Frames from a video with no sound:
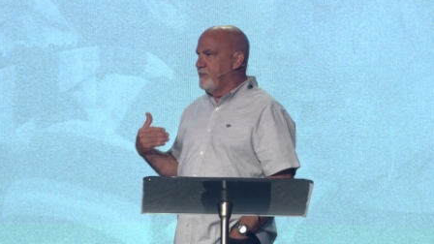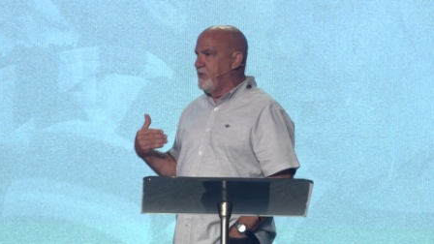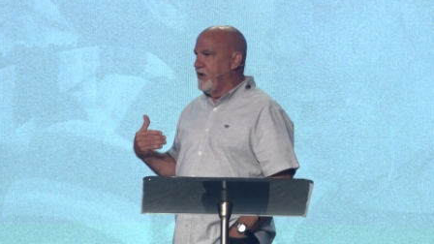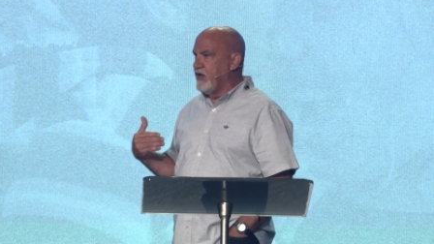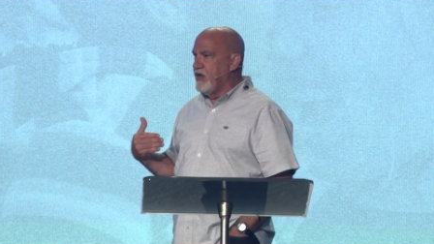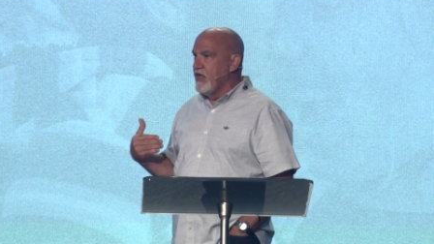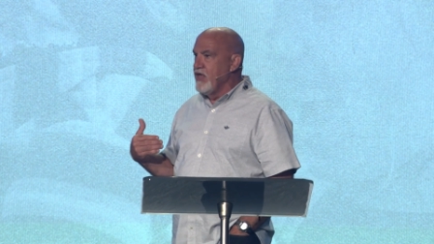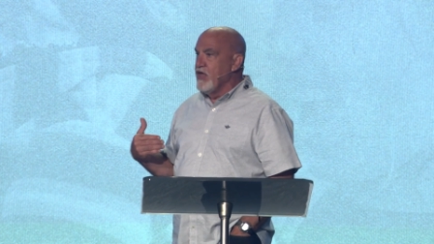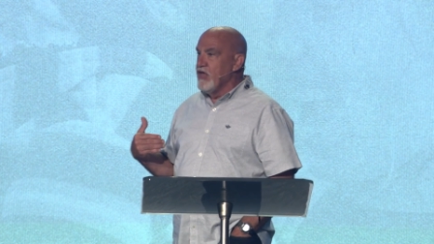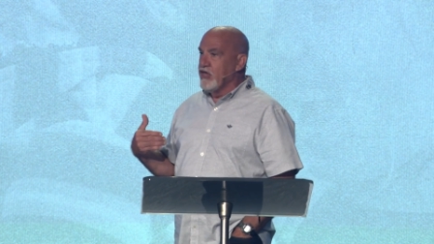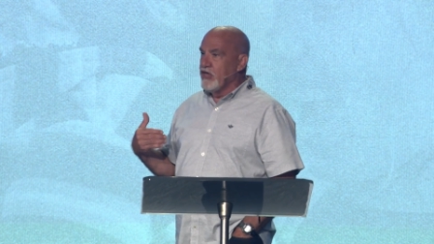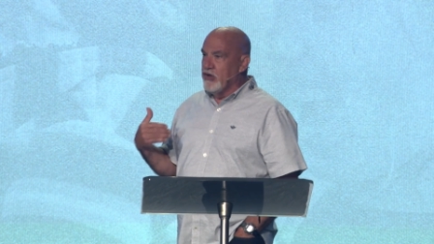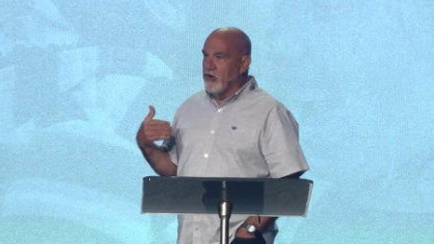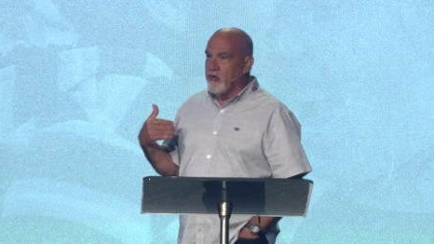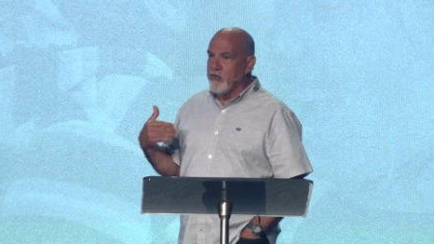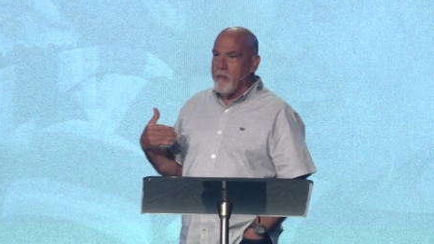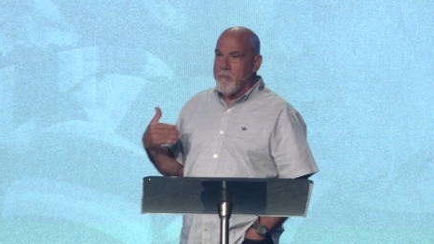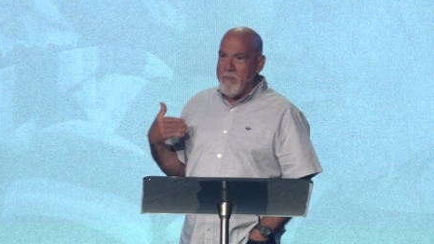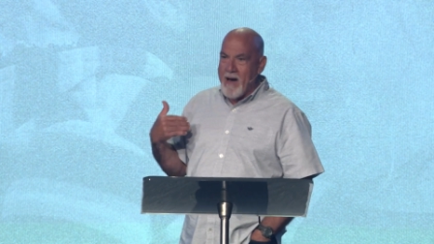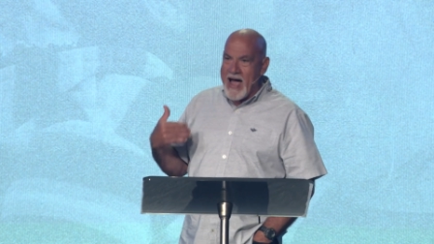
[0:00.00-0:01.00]
but you know,
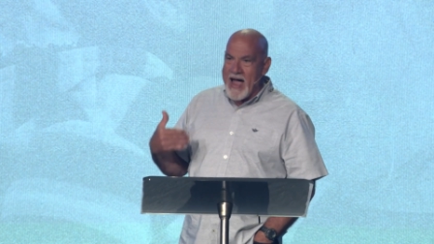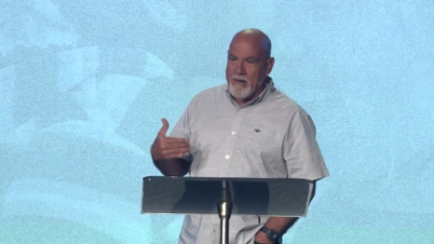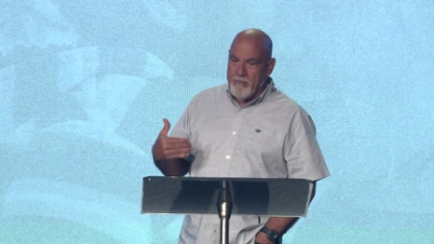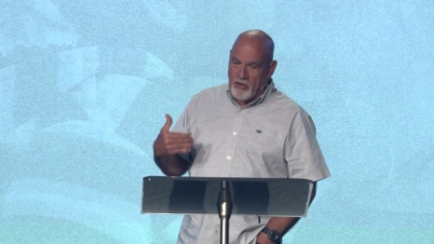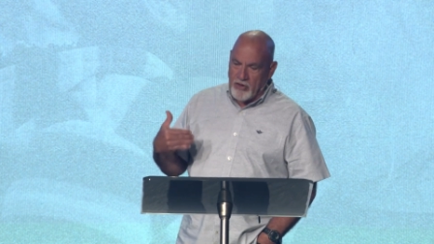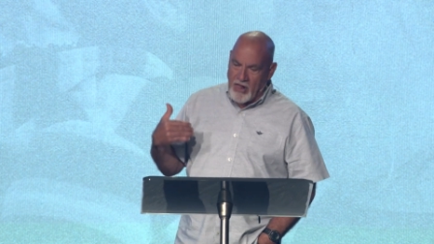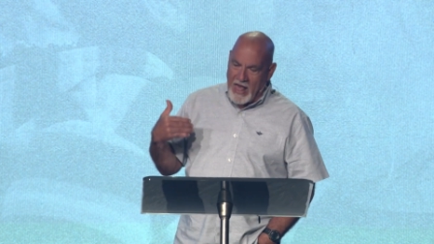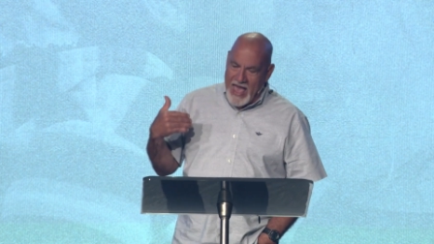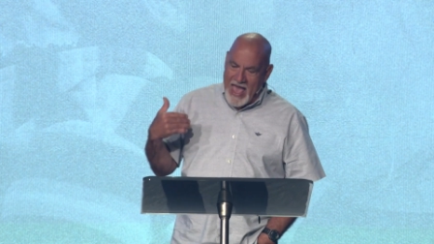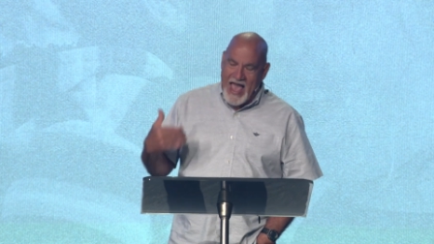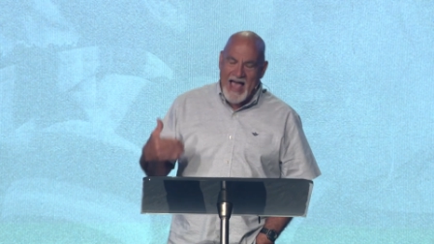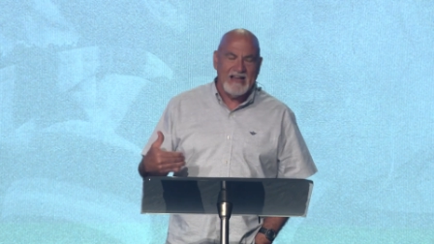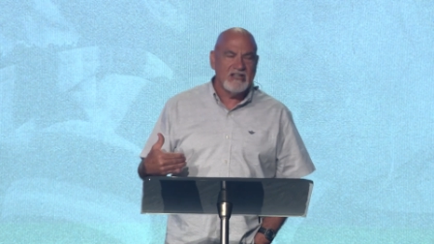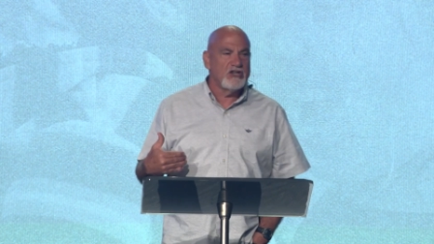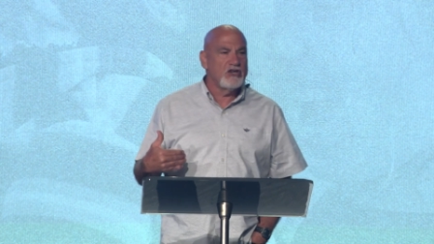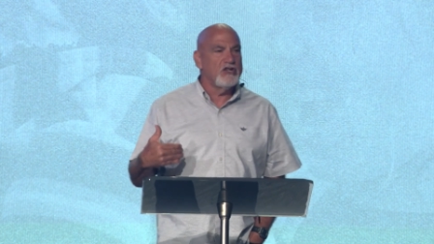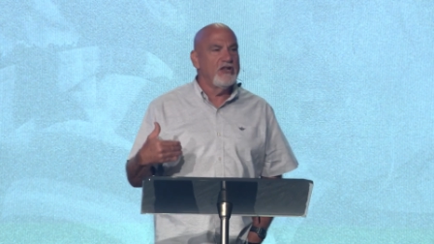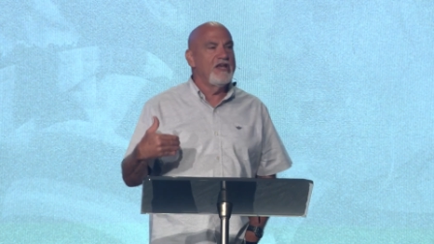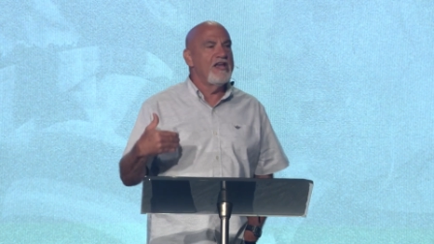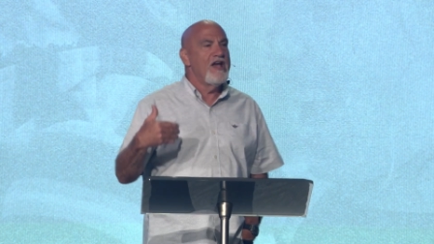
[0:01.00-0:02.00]
the Bible
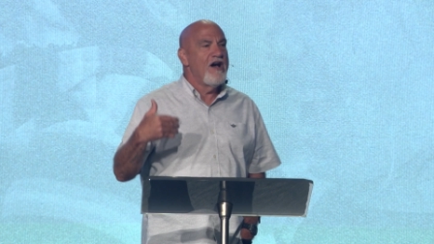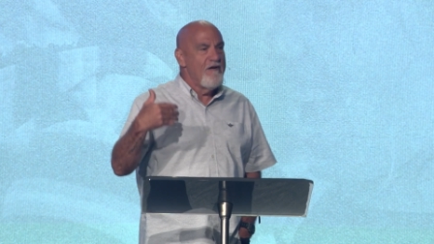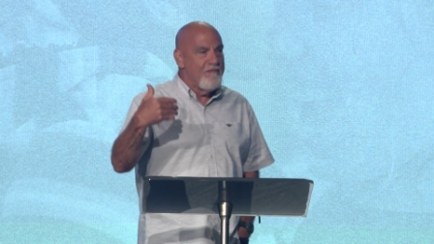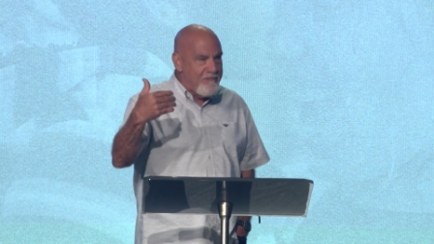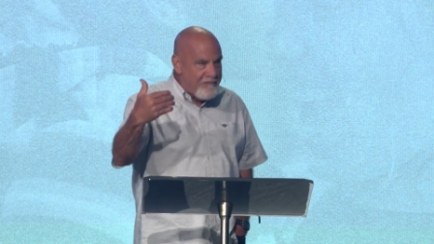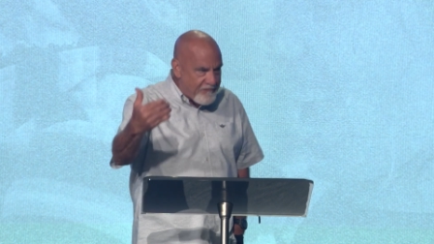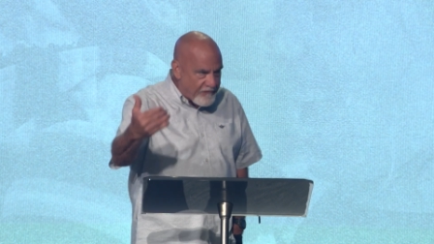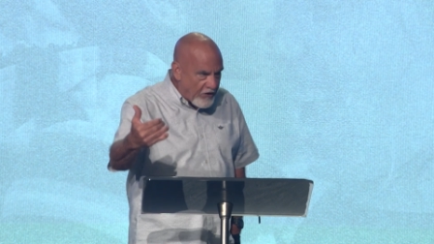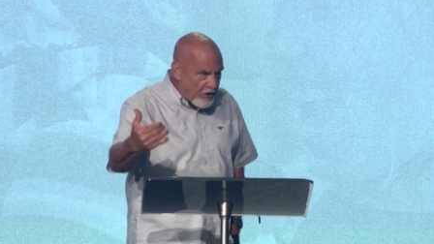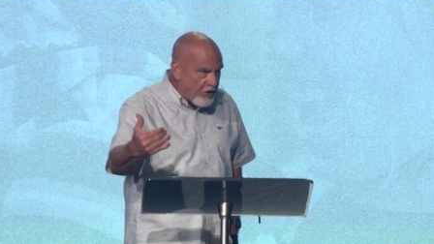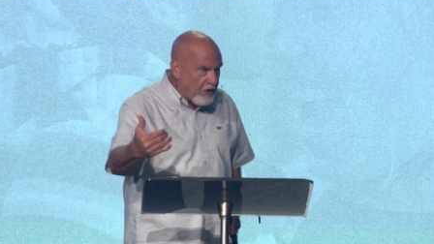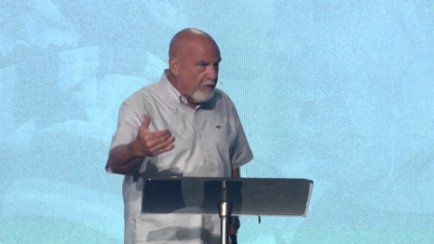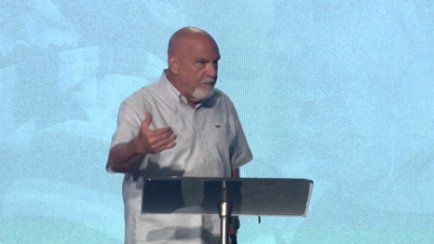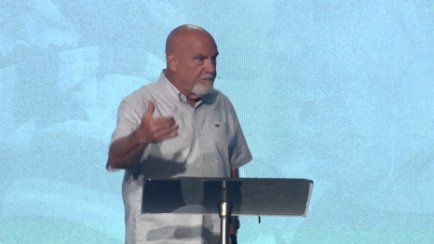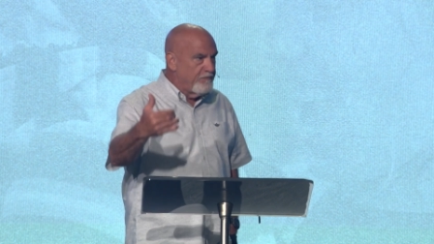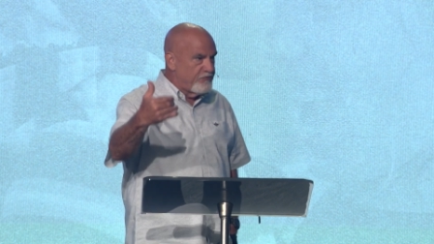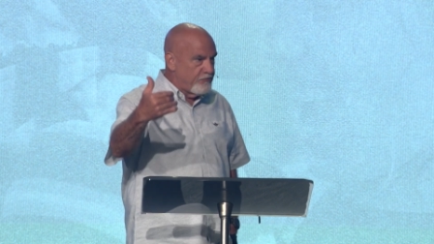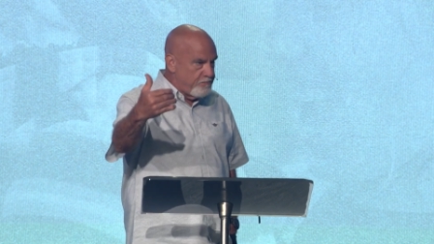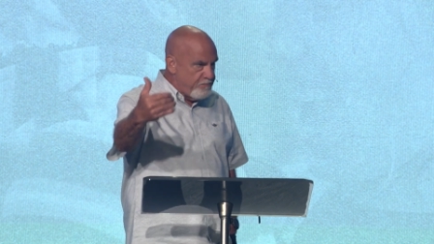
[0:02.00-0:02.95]
actually affirms